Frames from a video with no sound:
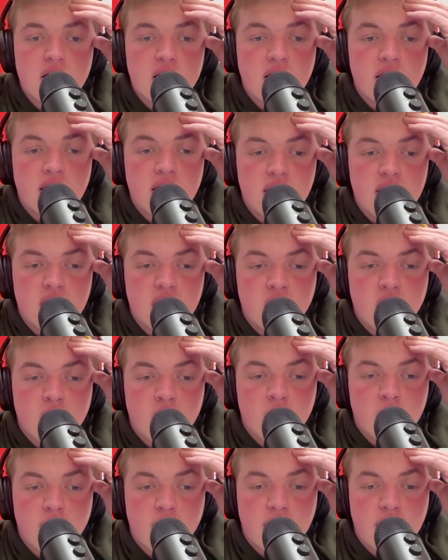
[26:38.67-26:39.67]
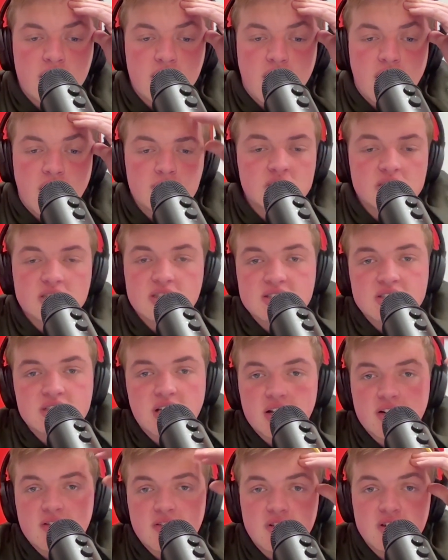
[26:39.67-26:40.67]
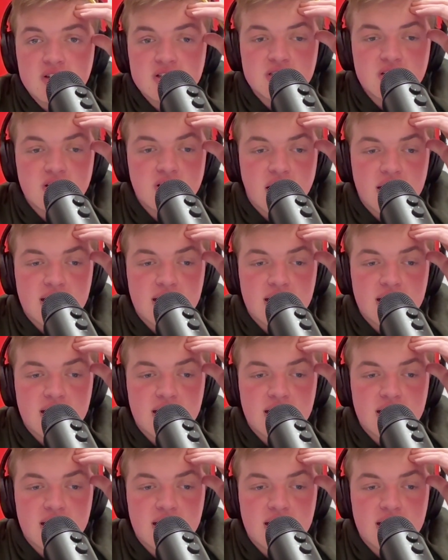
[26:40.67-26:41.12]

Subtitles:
I'm just excited for this year.